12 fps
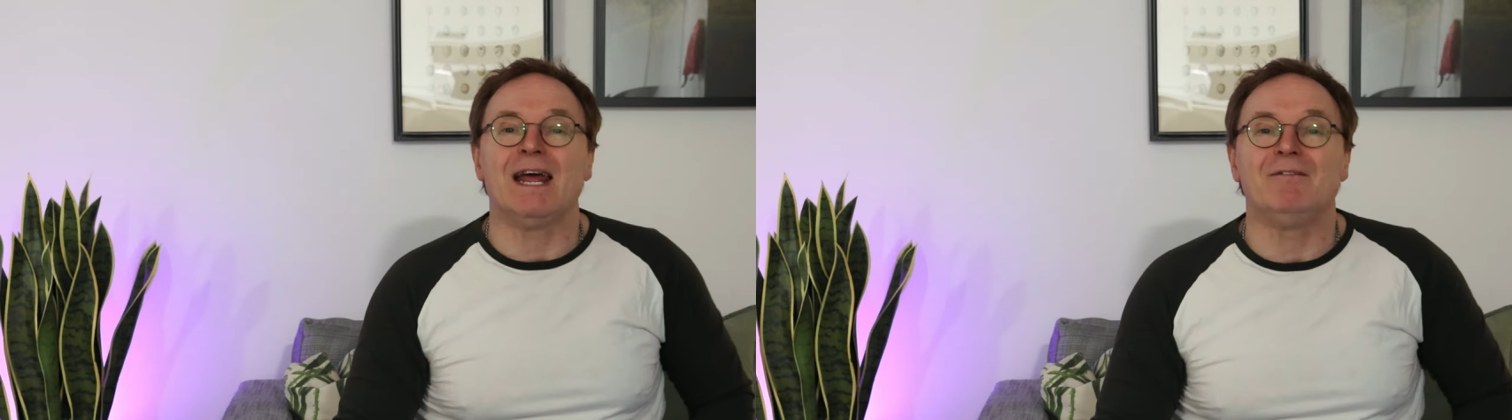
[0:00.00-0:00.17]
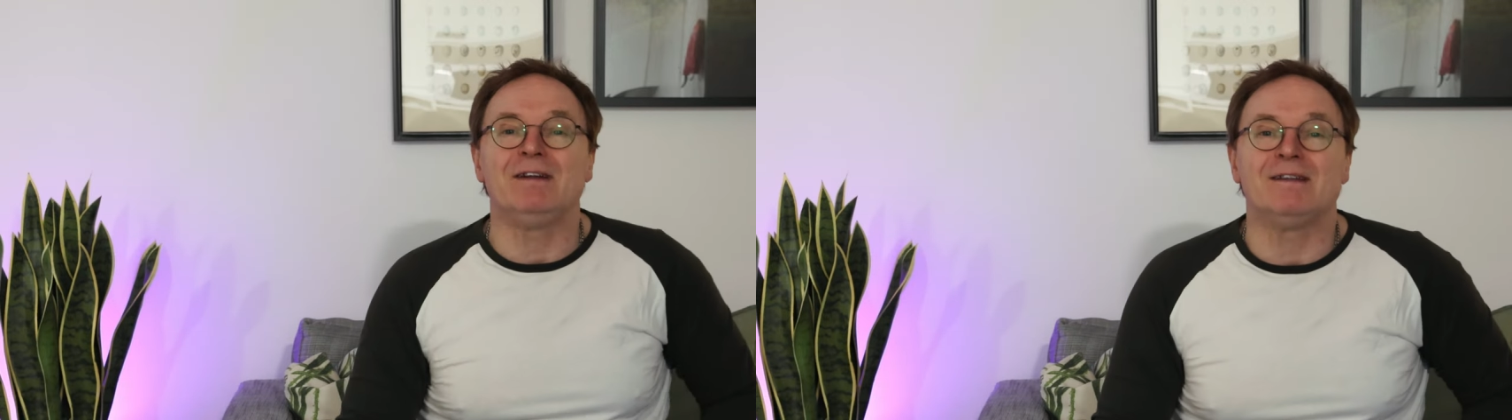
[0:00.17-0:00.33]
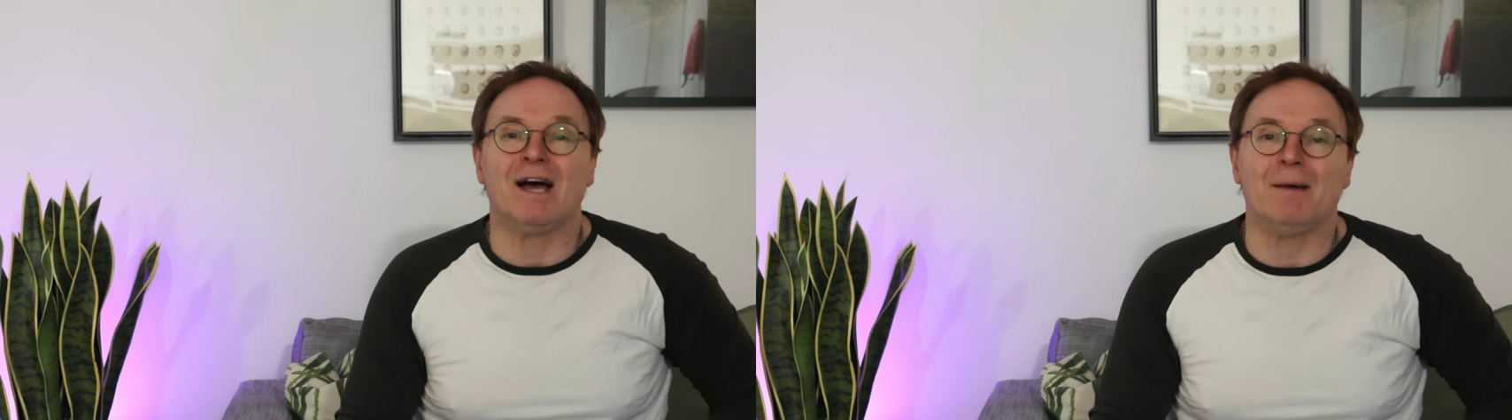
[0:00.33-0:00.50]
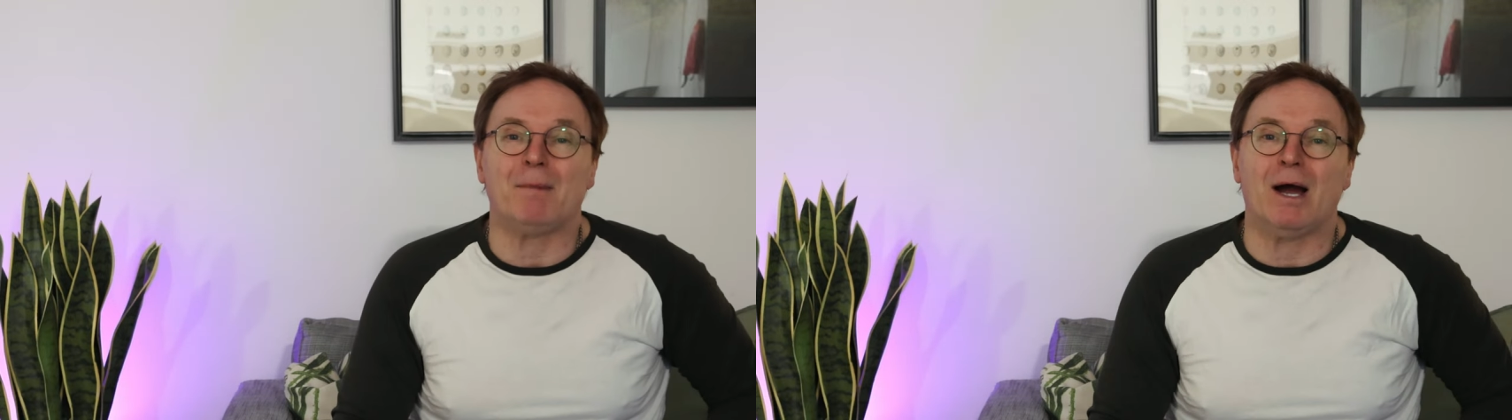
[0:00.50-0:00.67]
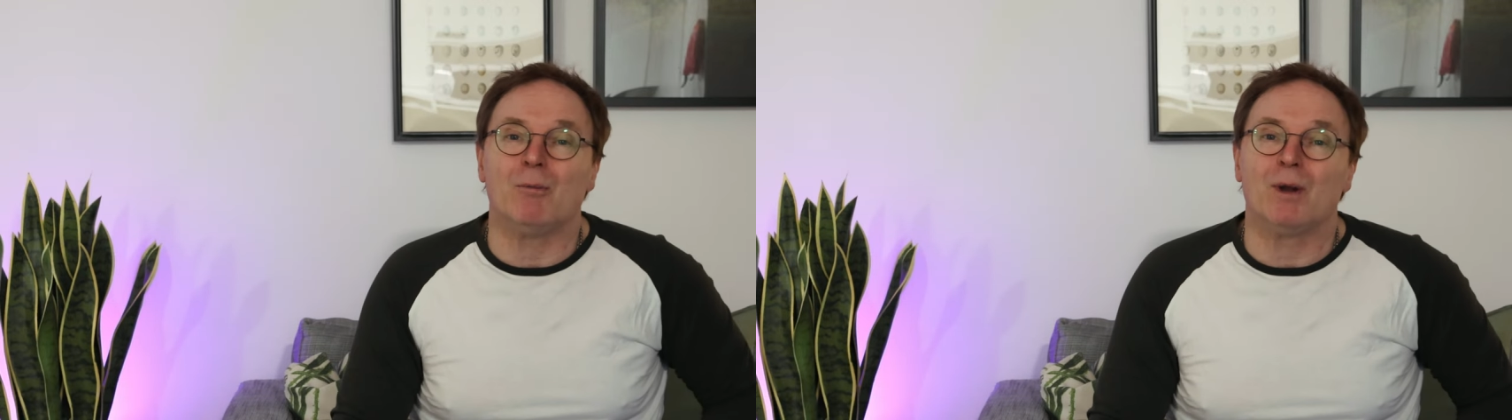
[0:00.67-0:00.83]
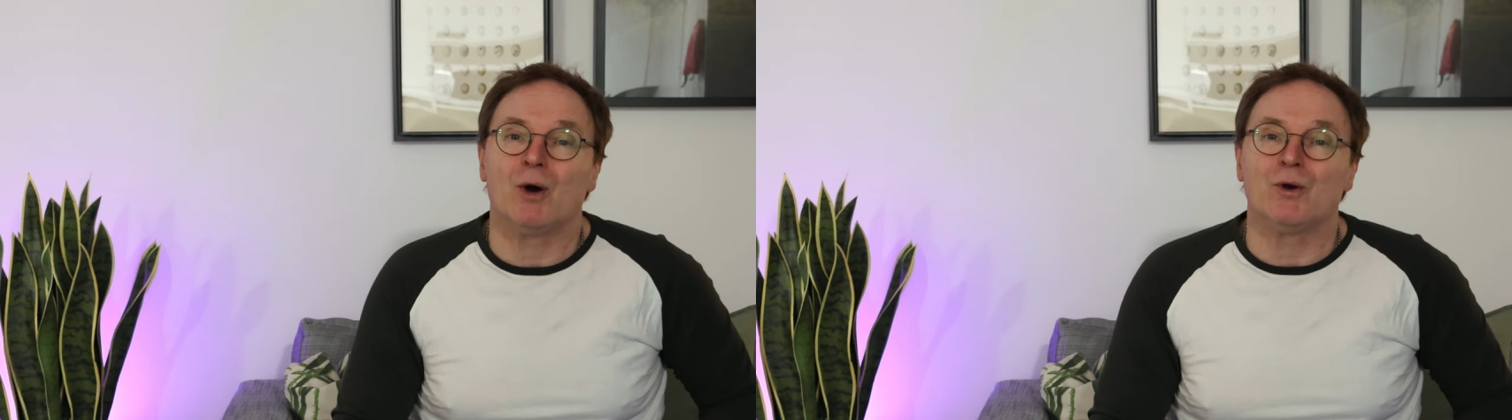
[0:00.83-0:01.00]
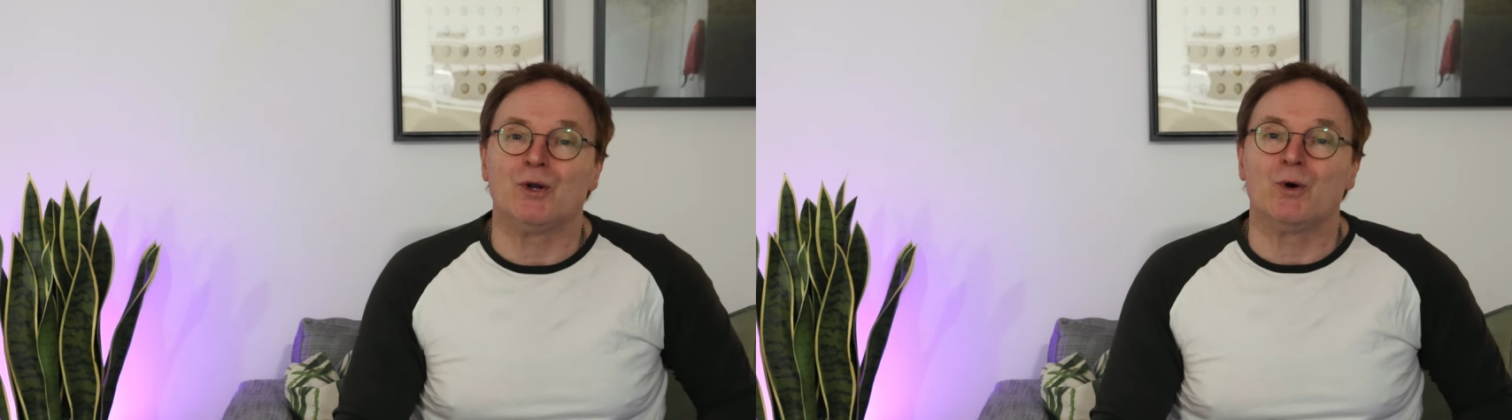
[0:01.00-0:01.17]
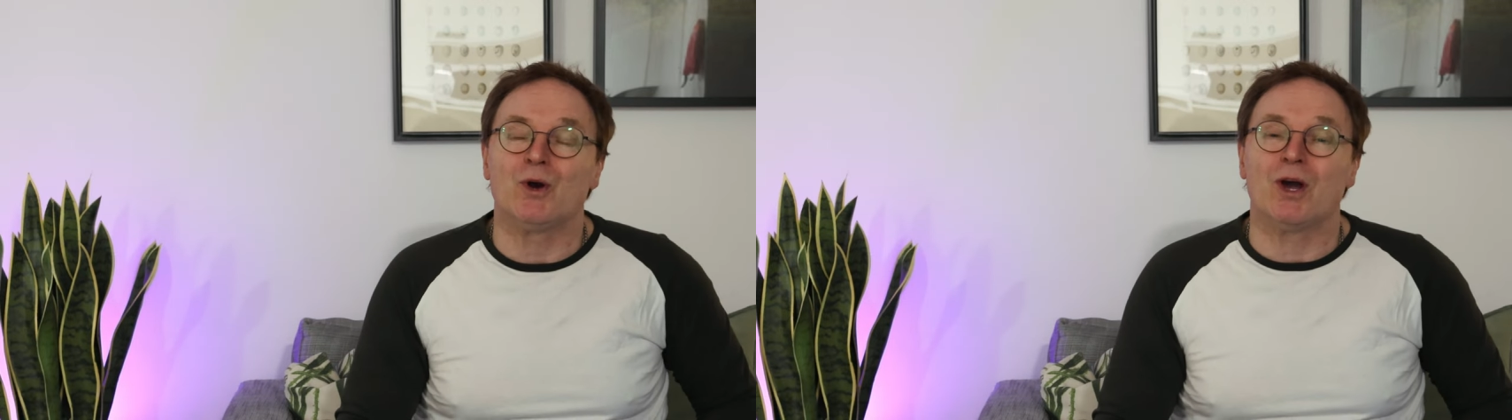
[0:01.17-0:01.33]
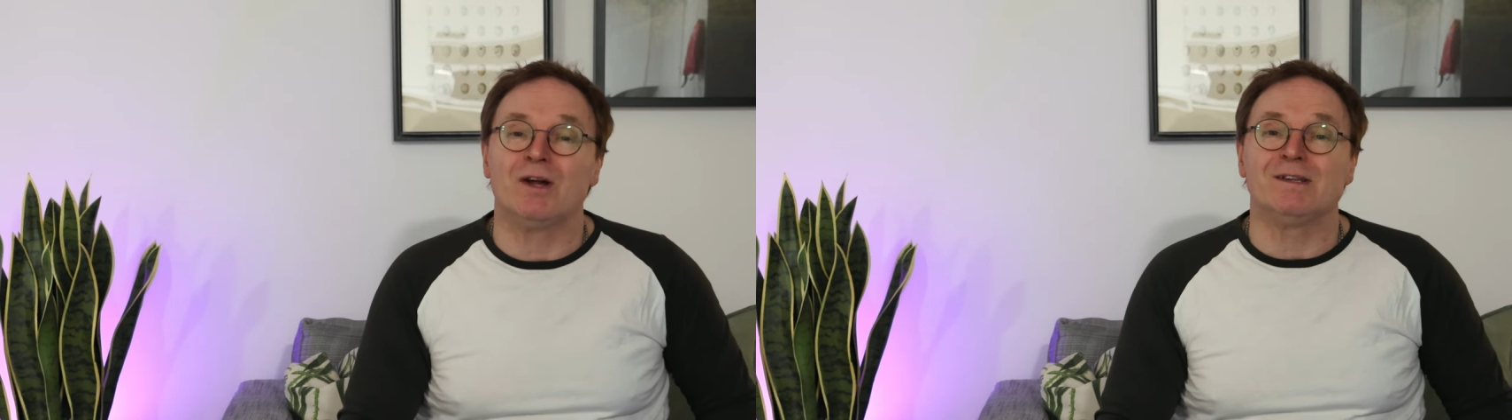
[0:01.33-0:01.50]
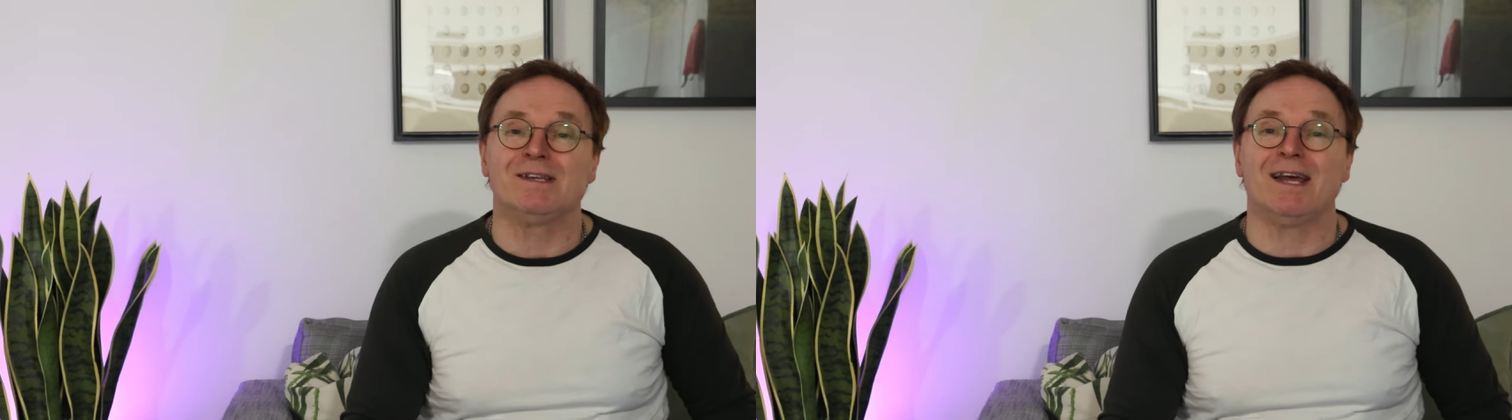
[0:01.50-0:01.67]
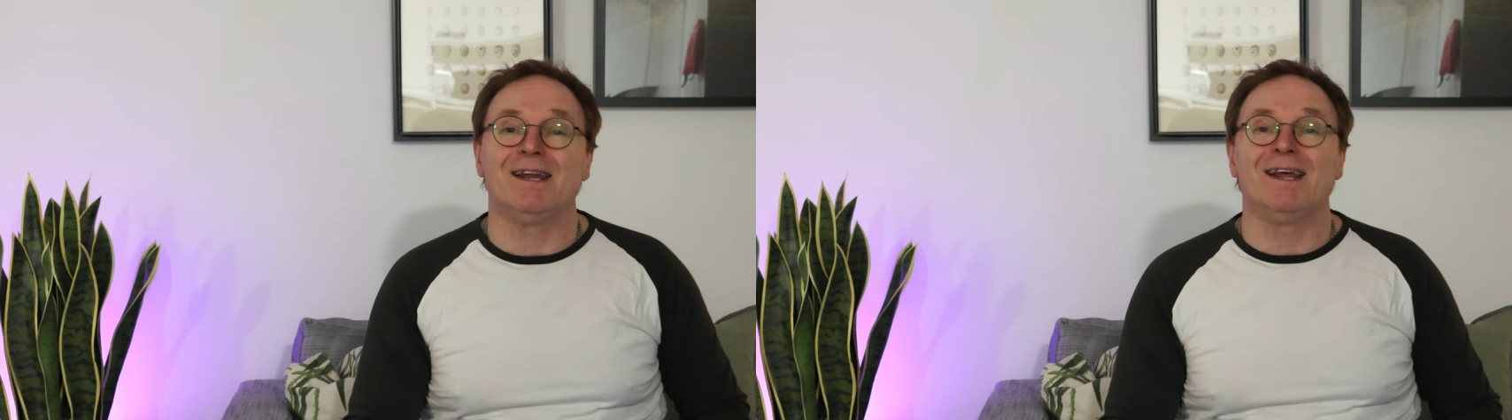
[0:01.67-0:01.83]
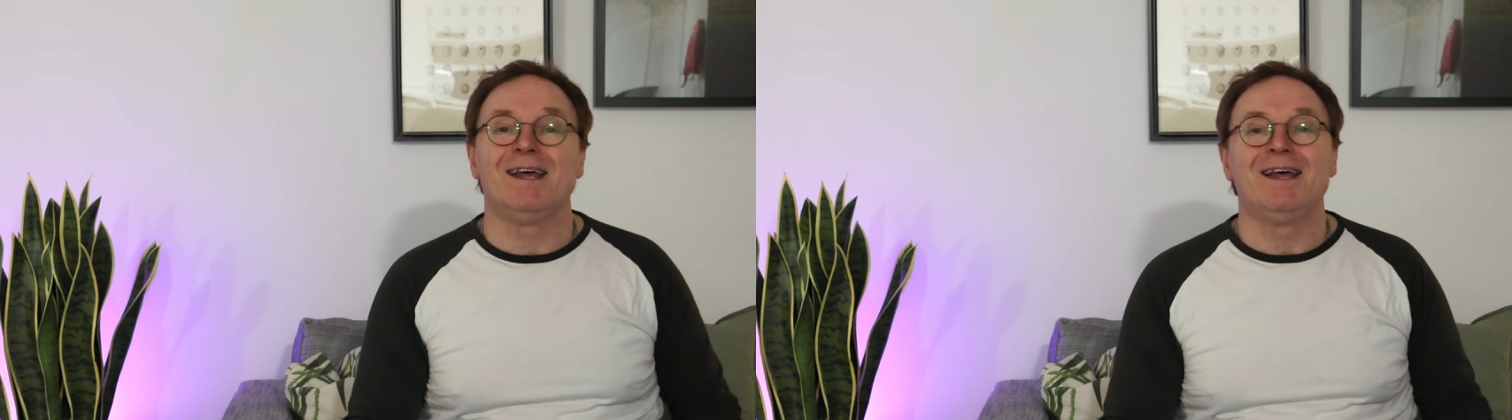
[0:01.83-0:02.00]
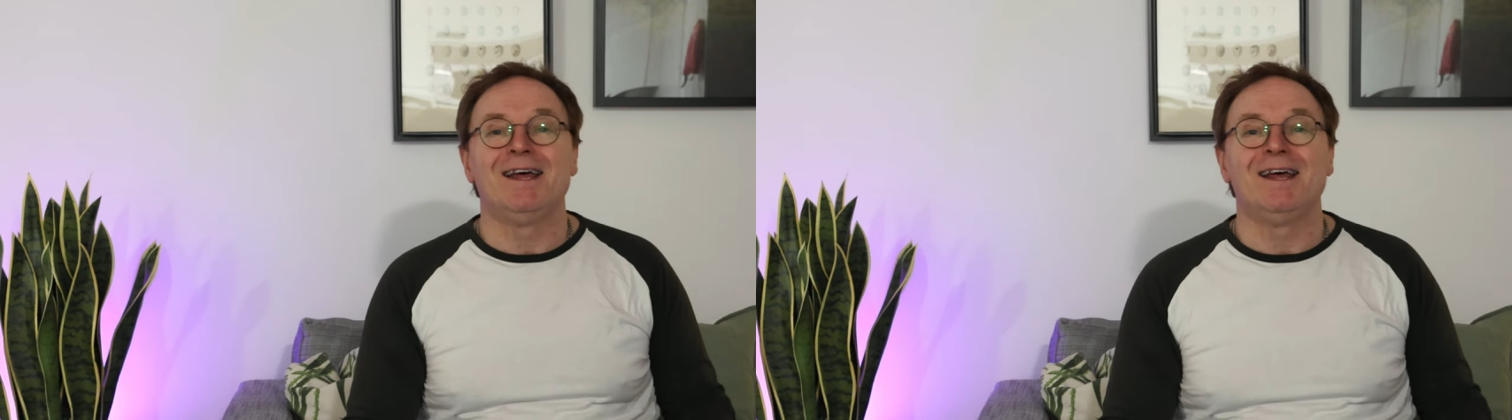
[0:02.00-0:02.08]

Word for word: every time I upload new content,